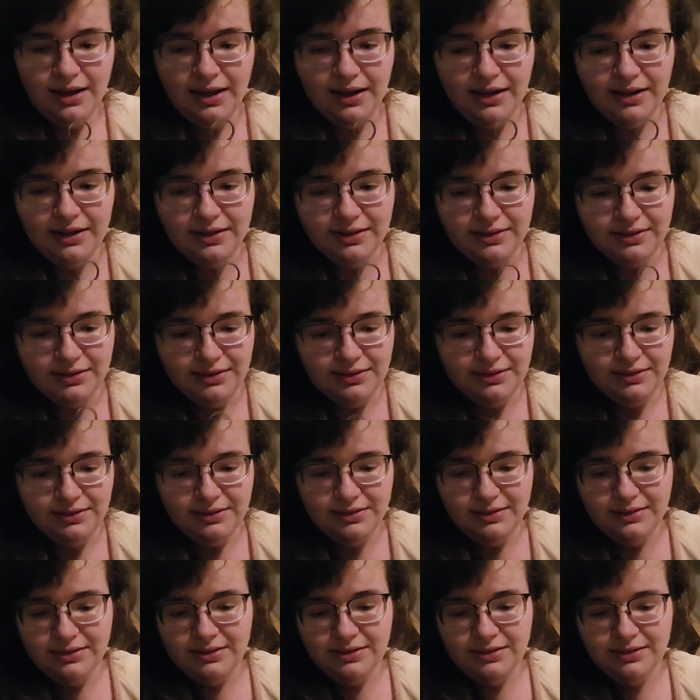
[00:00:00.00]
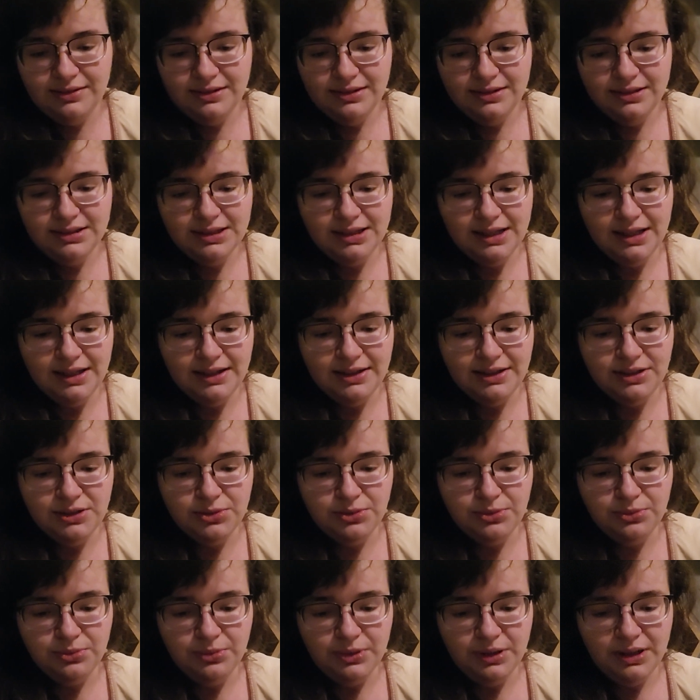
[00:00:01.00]
And size
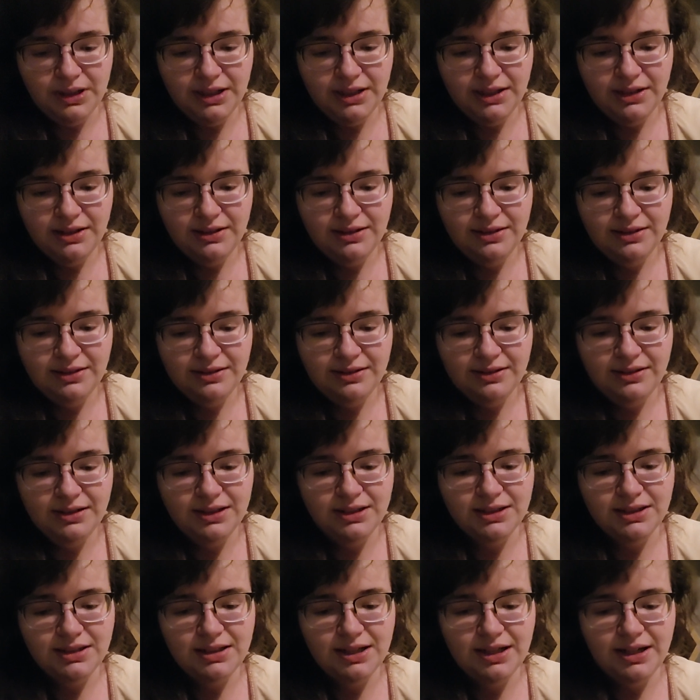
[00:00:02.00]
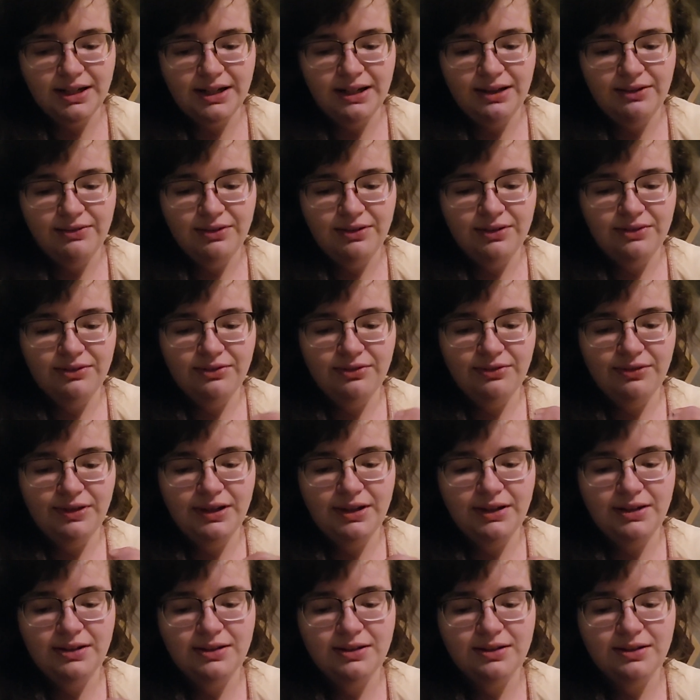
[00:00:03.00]
1 does not even fit